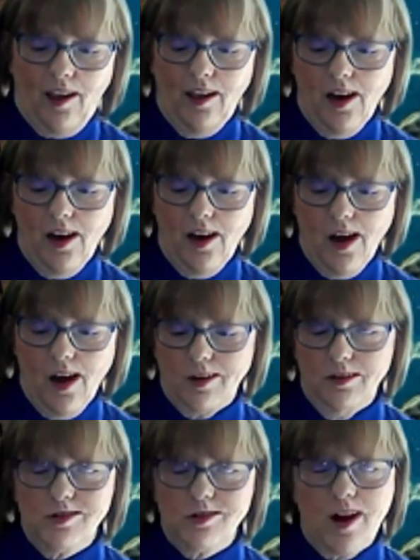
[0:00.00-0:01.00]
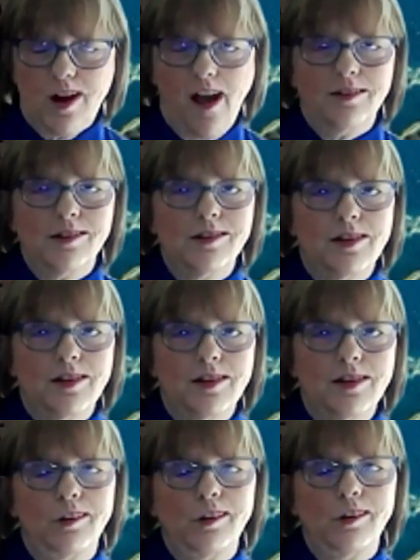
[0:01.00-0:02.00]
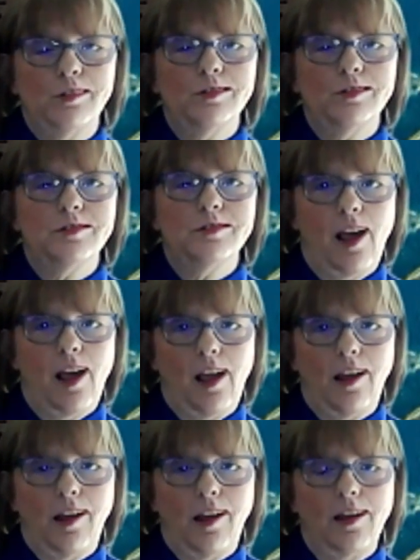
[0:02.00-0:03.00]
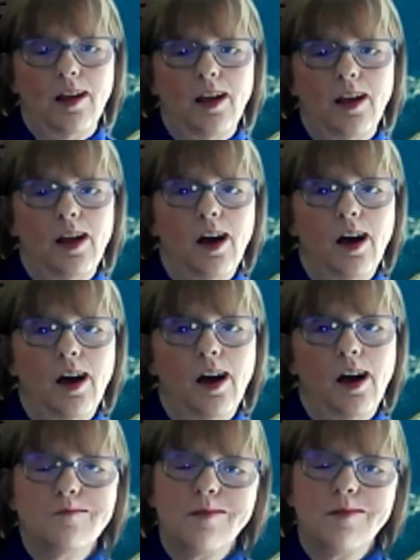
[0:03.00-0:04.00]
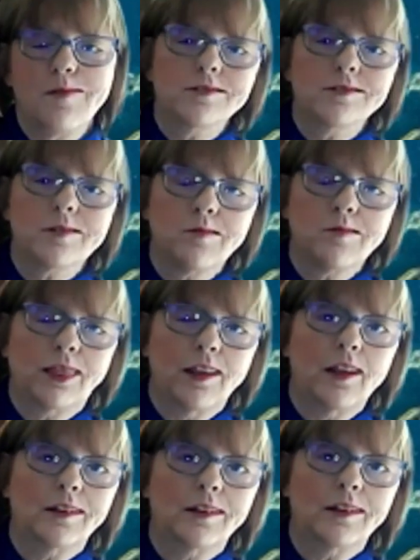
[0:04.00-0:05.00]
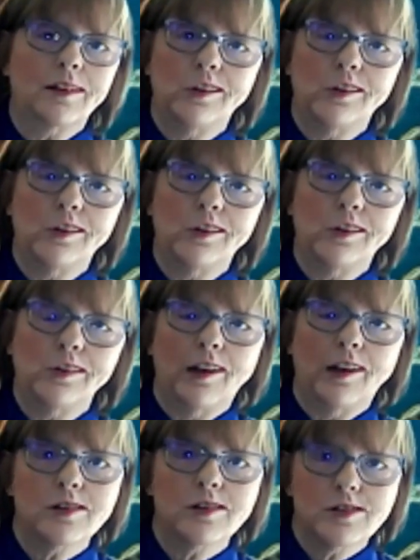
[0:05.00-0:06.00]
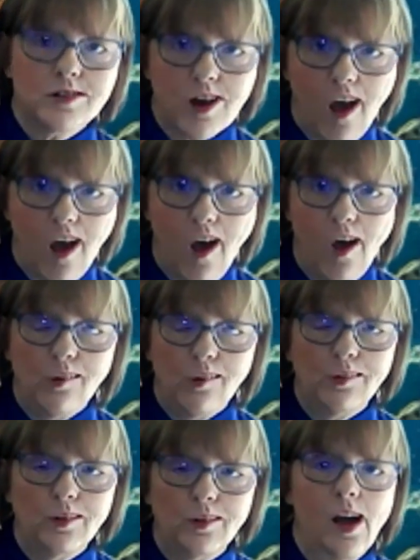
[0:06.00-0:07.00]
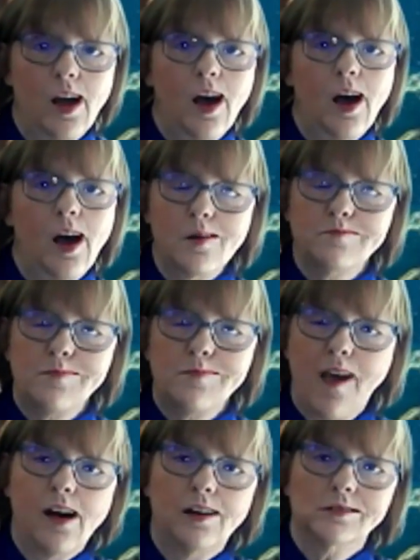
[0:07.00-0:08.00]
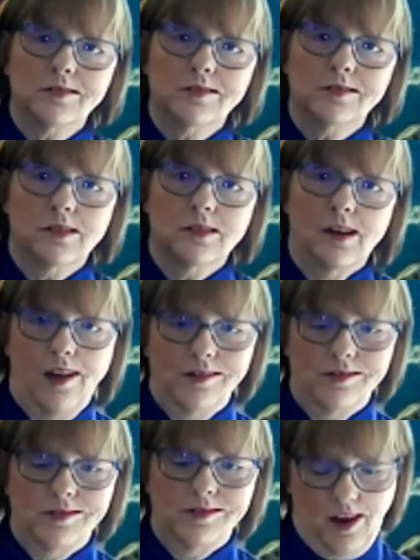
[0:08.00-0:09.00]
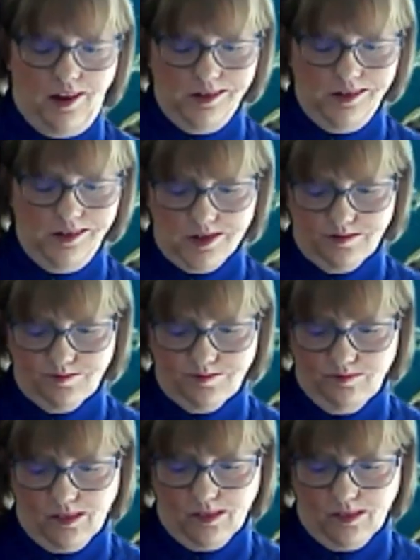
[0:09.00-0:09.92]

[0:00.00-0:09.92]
And I'm going to try to tell you today about some things that you need to know about isolation.